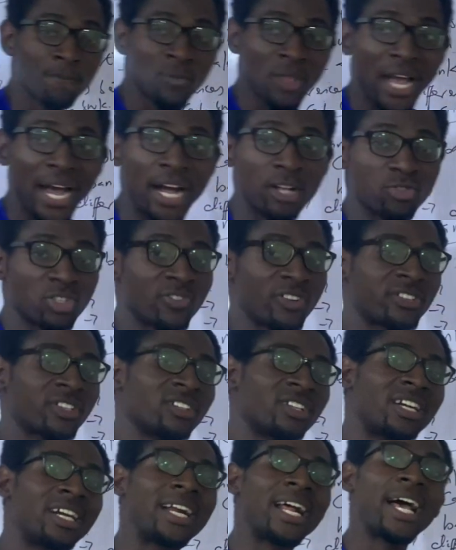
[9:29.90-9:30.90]
and 25,000
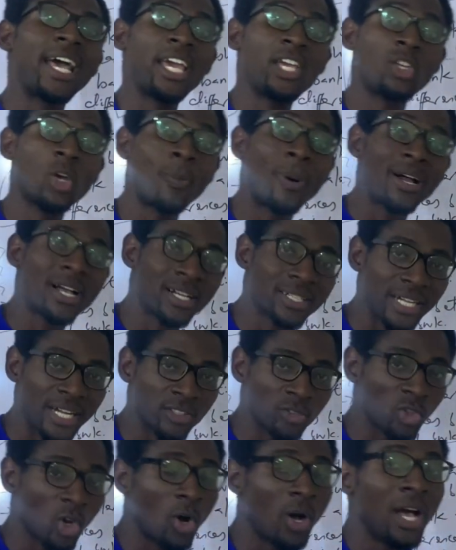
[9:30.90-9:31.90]
naira in your bank account?
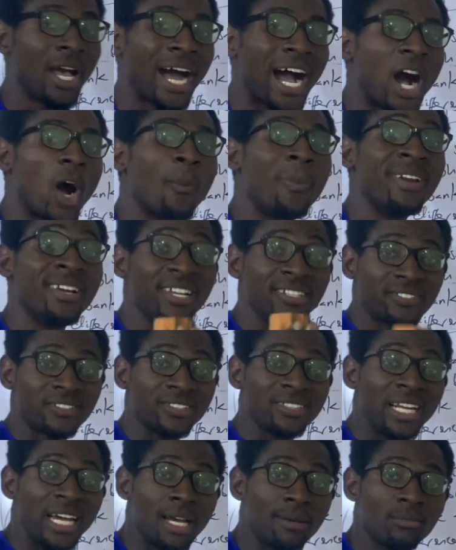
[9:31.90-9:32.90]
So I will be listing
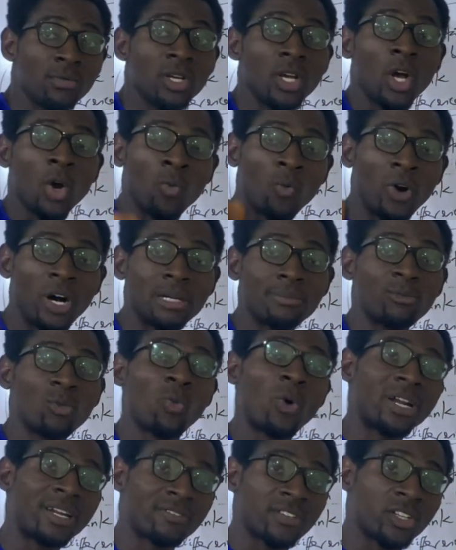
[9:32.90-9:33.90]
them
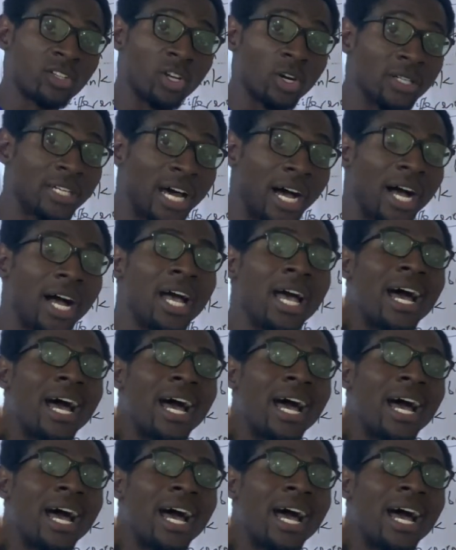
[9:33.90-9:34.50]
one after the other.